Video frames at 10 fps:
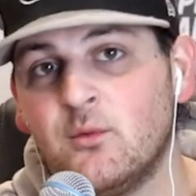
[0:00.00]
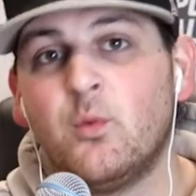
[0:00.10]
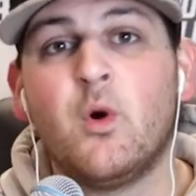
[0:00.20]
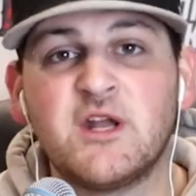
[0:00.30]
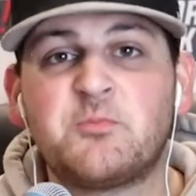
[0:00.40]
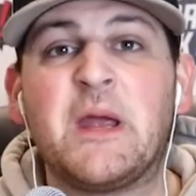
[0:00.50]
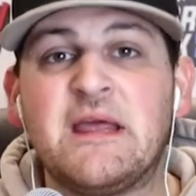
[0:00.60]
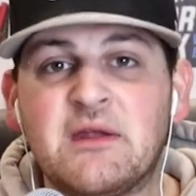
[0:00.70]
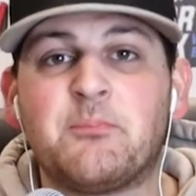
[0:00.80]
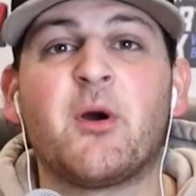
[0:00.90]
would it
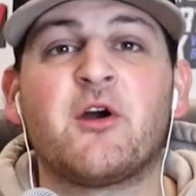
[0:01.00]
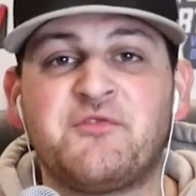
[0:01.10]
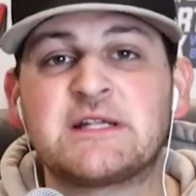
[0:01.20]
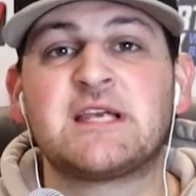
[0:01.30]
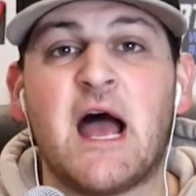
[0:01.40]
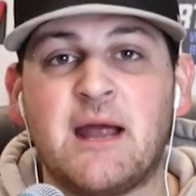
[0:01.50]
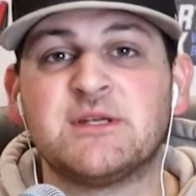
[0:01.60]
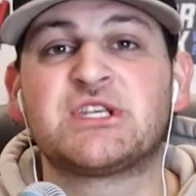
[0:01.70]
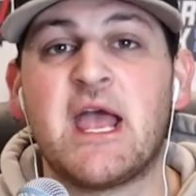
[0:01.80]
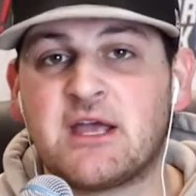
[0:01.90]
be the perfect time
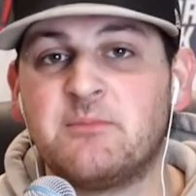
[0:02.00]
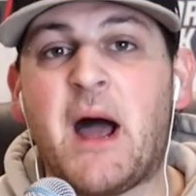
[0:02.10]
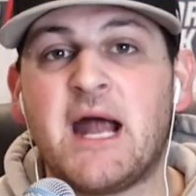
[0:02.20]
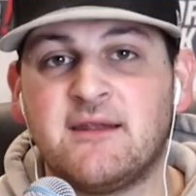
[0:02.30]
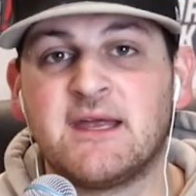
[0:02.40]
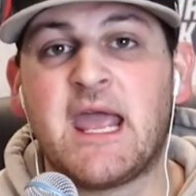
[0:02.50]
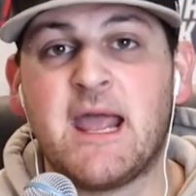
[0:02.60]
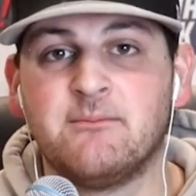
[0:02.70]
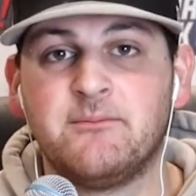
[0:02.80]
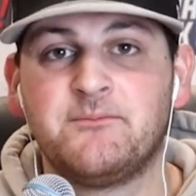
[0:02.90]
to say goodbye to the
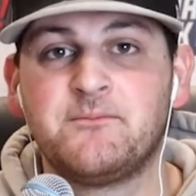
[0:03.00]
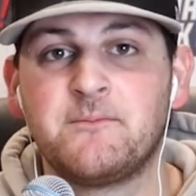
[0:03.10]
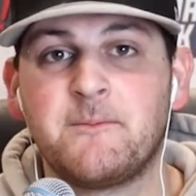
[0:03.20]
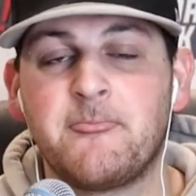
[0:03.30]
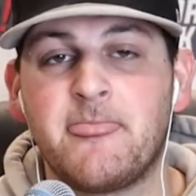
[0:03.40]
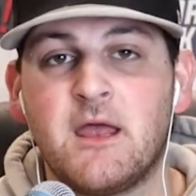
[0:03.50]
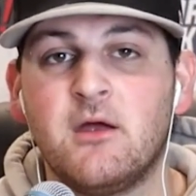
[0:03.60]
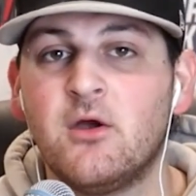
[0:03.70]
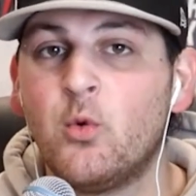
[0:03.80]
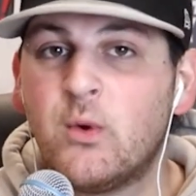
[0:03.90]
game?
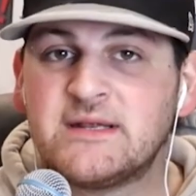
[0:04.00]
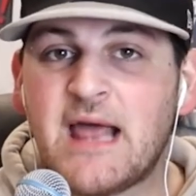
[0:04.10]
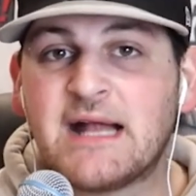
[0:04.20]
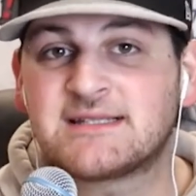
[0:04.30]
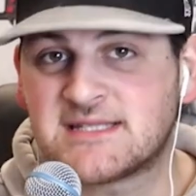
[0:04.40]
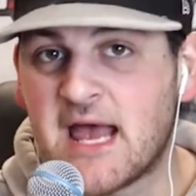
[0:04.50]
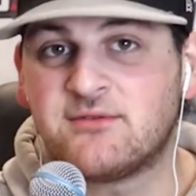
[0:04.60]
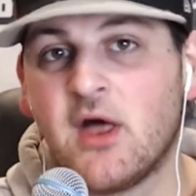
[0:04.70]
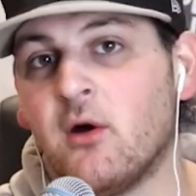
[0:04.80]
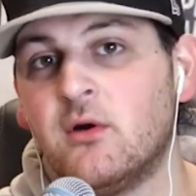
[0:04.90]
With that
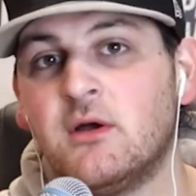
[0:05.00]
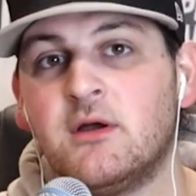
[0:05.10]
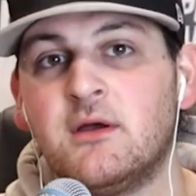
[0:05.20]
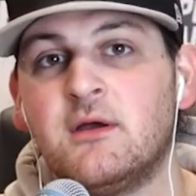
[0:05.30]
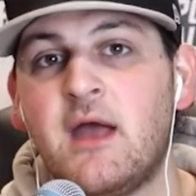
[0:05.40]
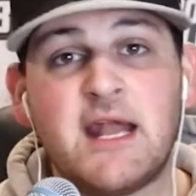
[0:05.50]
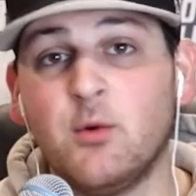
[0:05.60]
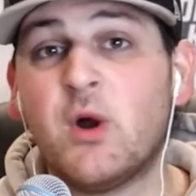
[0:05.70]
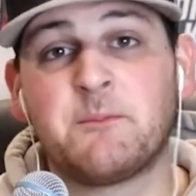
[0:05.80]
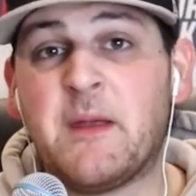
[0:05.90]
said, though, and
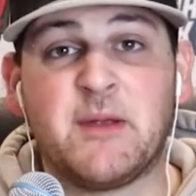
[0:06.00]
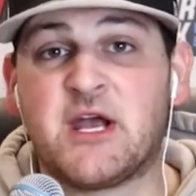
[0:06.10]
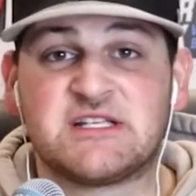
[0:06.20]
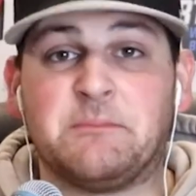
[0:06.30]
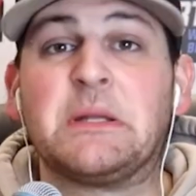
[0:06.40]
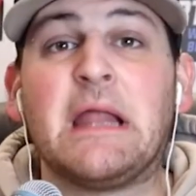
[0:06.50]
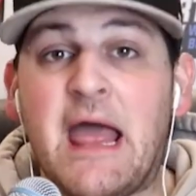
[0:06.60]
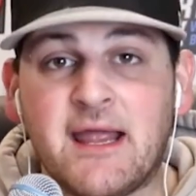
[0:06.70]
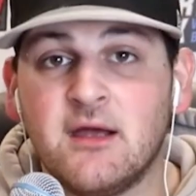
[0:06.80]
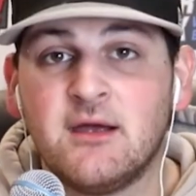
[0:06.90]
it wouldn't be because of
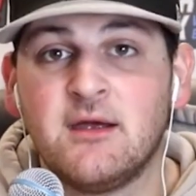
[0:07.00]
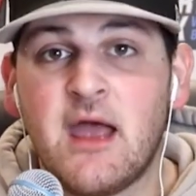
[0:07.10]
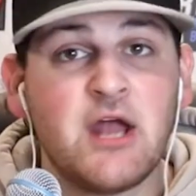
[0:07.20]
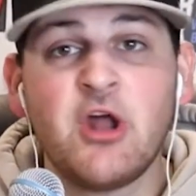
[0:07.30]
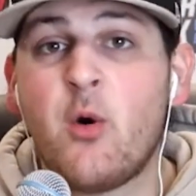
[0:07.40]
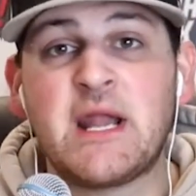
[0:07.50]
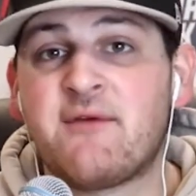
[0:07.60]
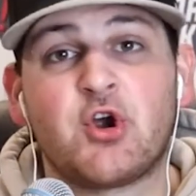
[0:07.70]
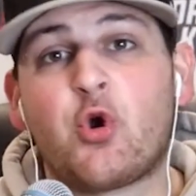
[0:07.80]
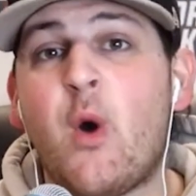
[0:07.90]
play. And no one
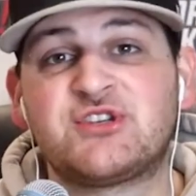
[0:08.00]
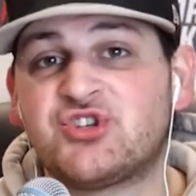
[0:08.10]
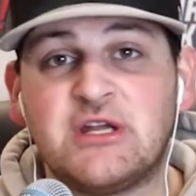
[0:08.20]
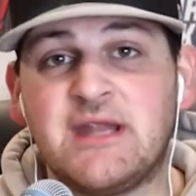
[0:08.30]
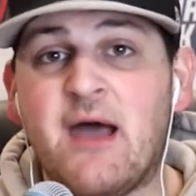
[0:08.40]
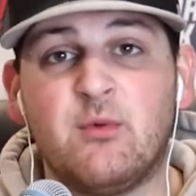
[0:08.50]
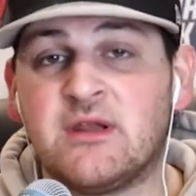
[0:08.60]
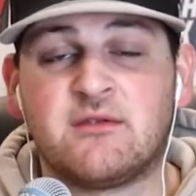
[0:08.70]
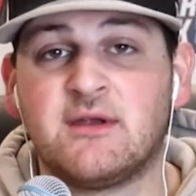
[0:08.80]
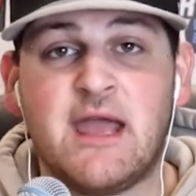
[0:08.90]
ever questioned that
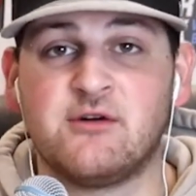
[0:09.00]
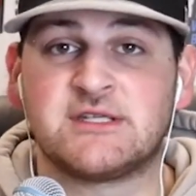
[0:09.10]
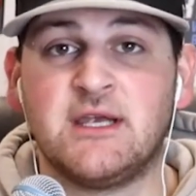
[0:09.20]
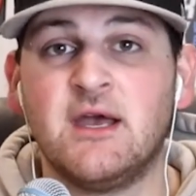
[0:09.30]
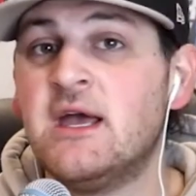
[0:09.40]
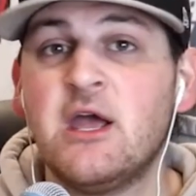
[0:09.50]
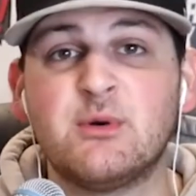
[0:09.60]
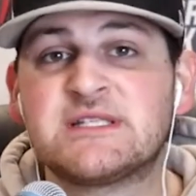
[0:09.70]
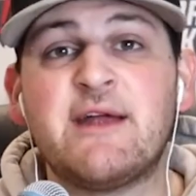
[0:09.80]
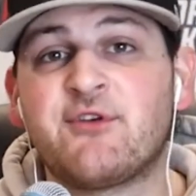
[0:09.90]
with Kelce. It
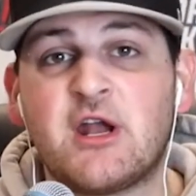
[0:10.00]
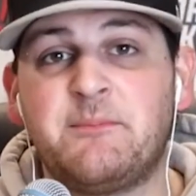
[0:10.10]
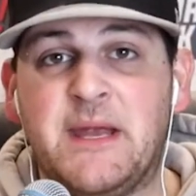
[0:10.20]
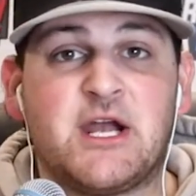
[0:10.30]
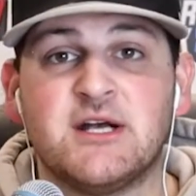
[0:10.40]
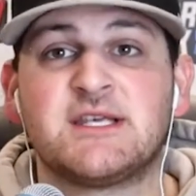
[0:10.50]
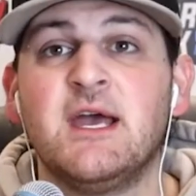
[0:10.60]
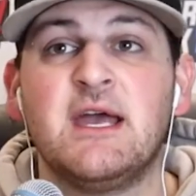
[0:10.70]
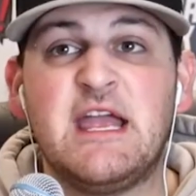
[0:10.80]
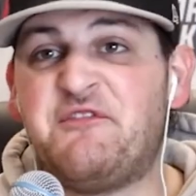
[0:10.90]
was never going to be because
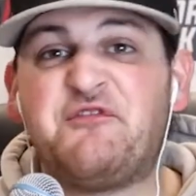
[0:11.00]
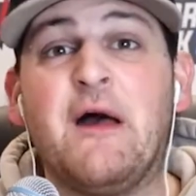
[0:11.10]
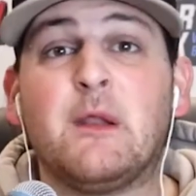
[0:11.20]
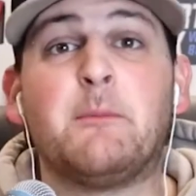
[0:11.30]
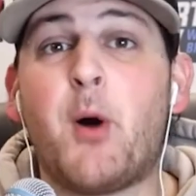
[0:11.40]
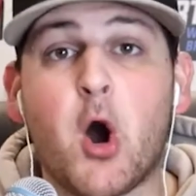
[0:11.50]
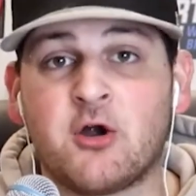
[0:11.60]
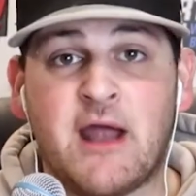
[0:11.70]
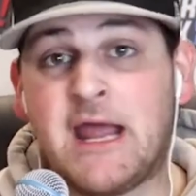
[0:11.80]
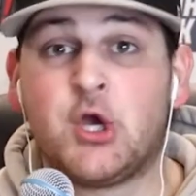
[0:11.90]
he fell
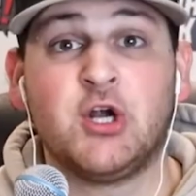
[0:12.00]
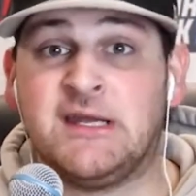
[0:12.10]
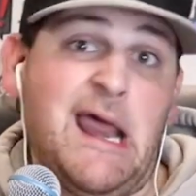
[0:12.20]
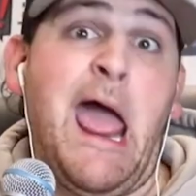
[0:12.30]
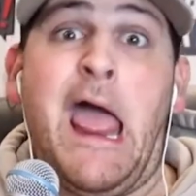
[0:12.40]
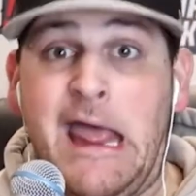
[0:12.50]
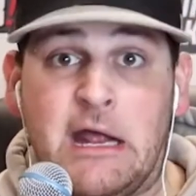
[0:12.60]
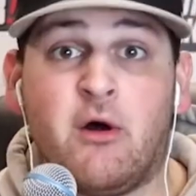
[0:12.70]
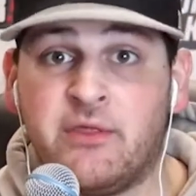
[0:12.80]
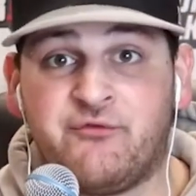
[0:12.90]
apart and couldn't
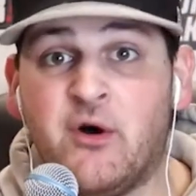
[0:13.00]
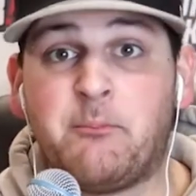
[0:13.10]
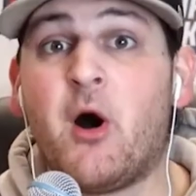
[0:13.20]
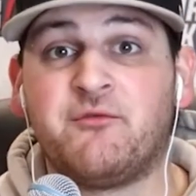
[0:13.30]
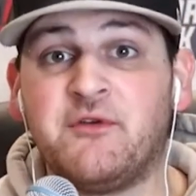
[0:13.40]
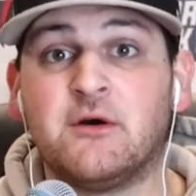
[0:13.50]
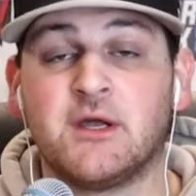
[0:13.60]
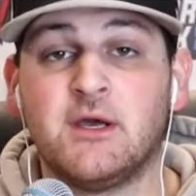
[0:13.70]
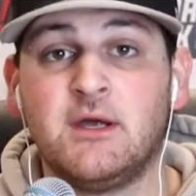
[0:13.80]
hang on the football field.